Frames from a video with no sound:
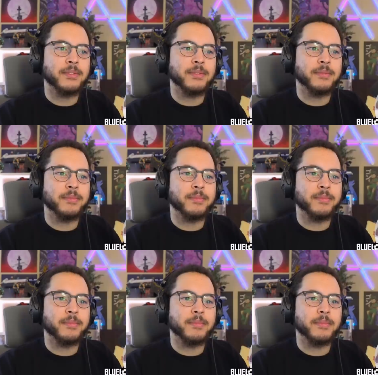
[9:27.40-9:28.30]

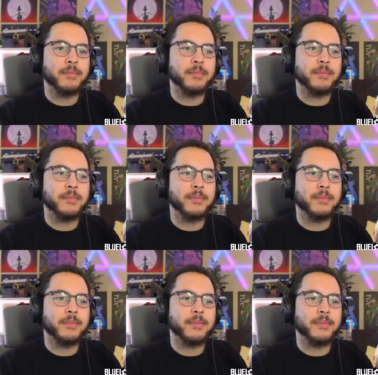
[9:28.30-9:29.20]

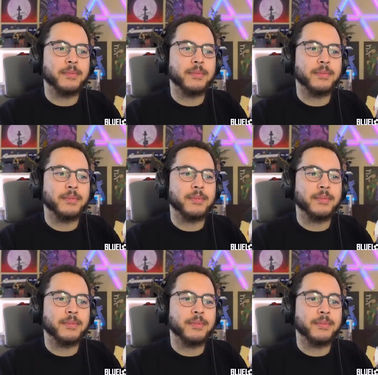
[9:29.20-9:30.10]

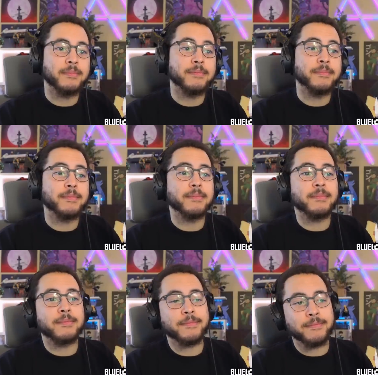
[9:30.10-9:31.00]

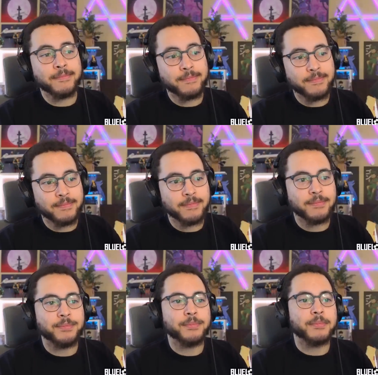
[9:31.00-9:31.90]

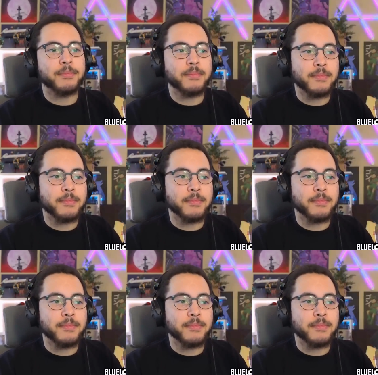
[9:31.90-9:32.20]
No one is speaking in this clip.